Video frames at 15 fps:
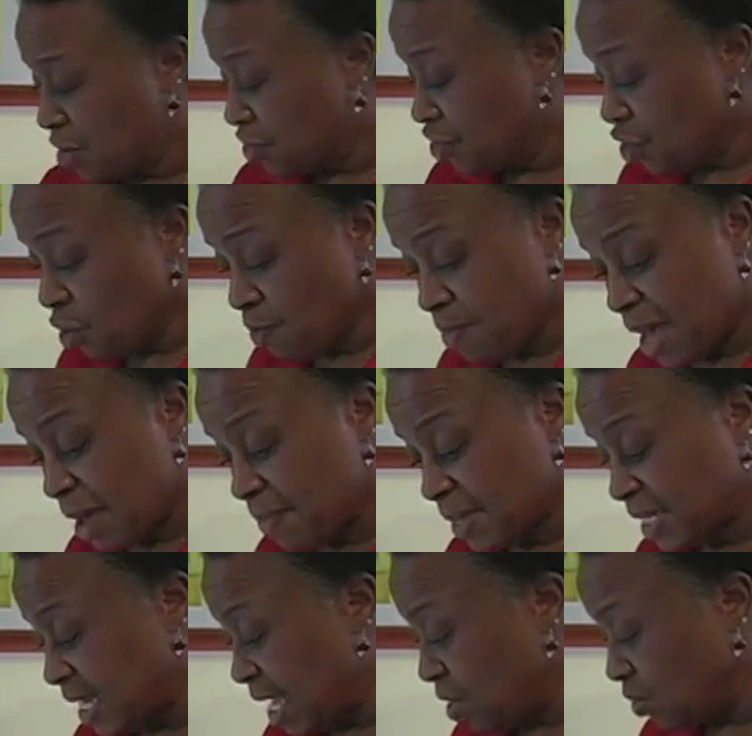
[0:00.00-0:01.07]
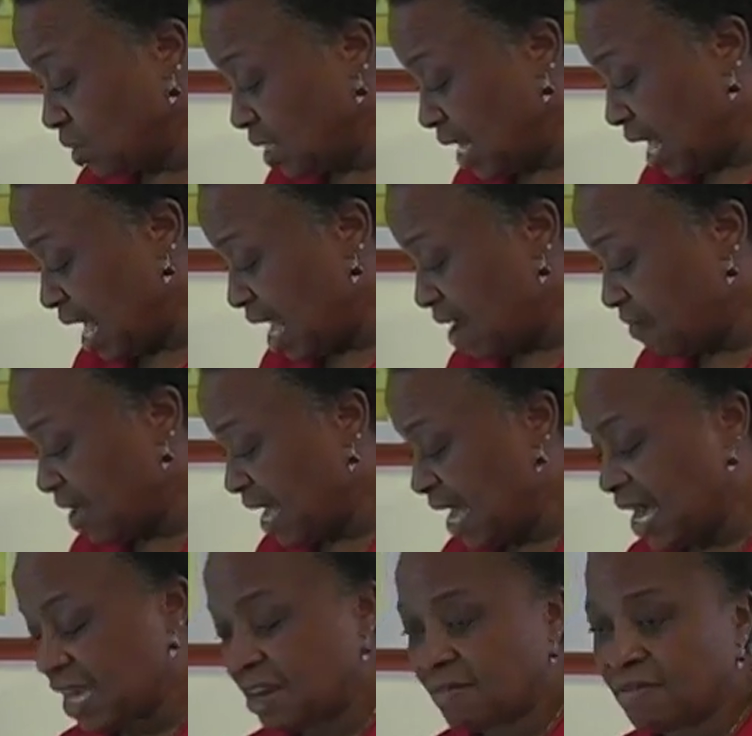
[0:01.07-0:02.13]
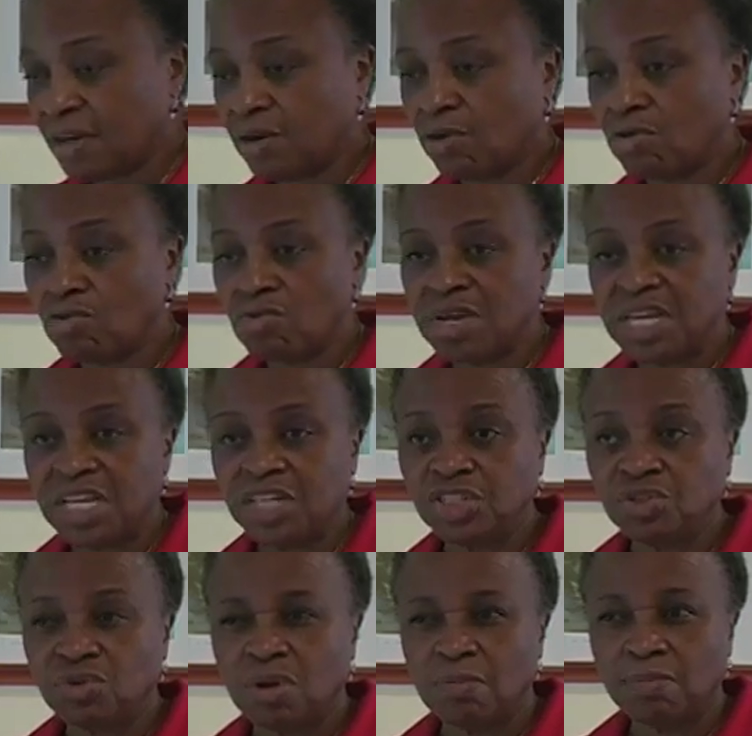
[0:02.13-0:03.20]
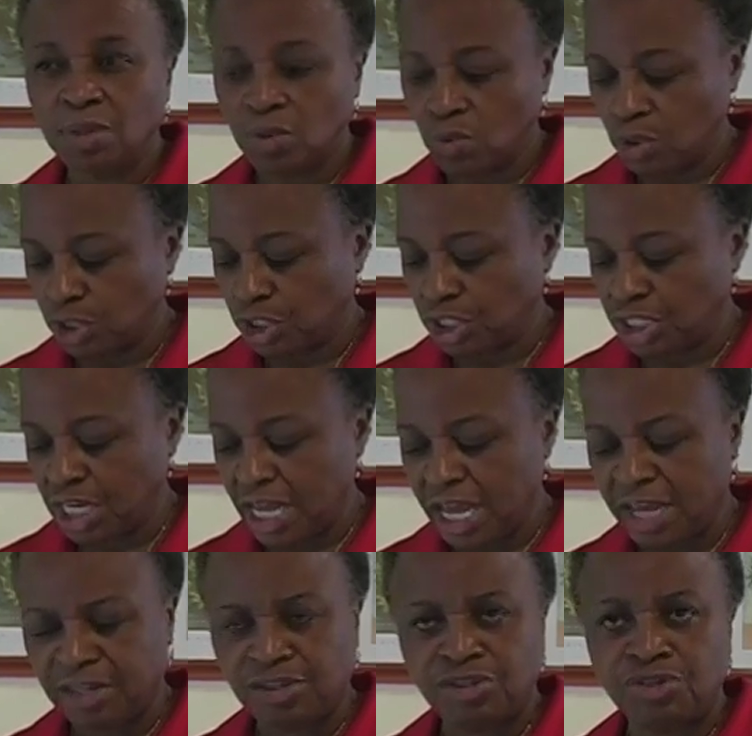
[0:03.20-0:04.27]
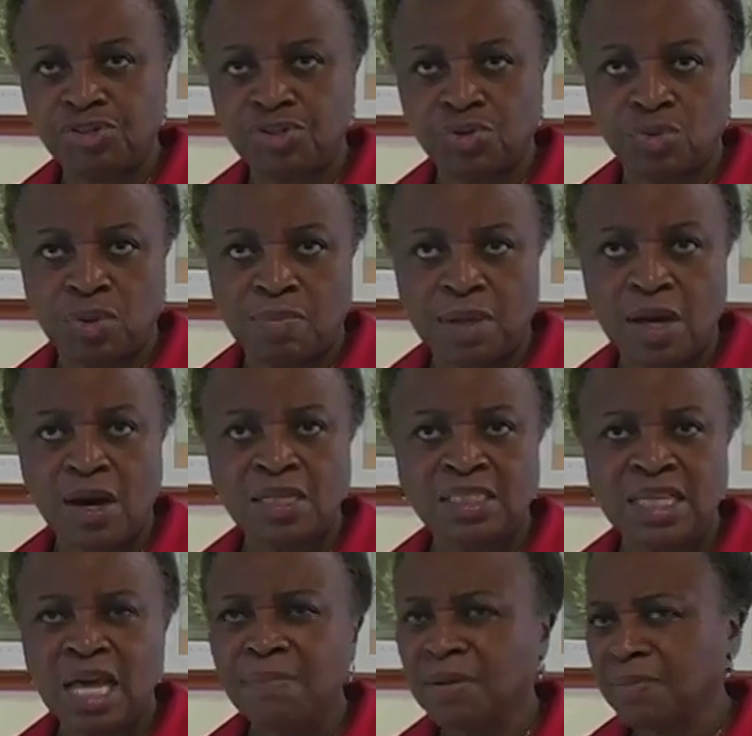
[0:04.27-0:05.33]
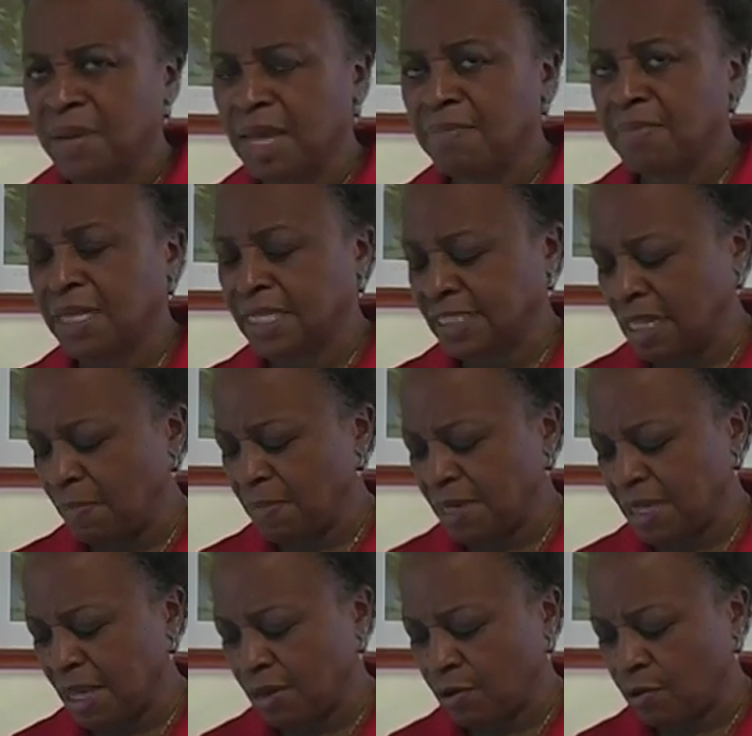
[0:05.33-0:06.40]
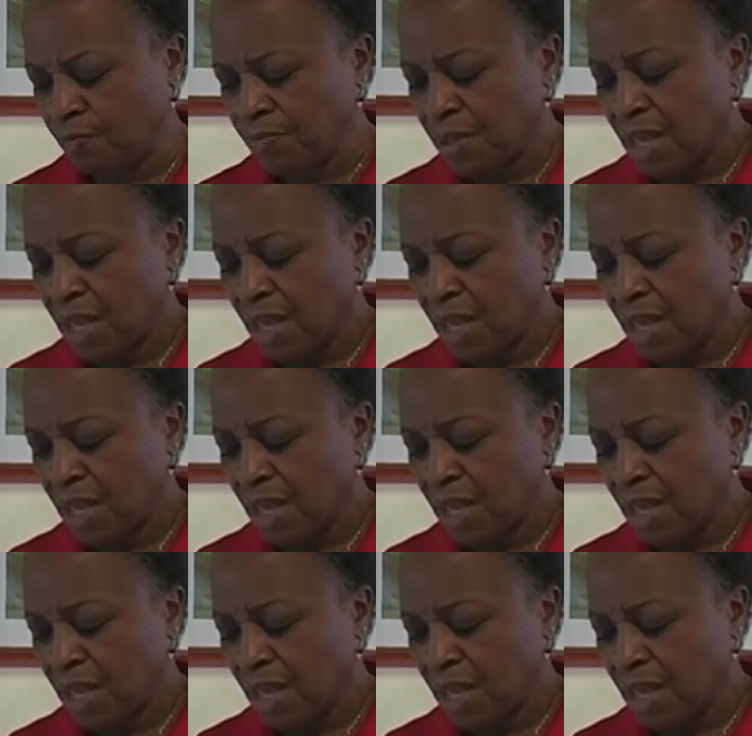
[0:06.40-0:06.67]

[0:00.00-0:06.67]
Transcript: Don't buy potatoes that have kind of a greenish or a bluish tinge to it, because that means that potato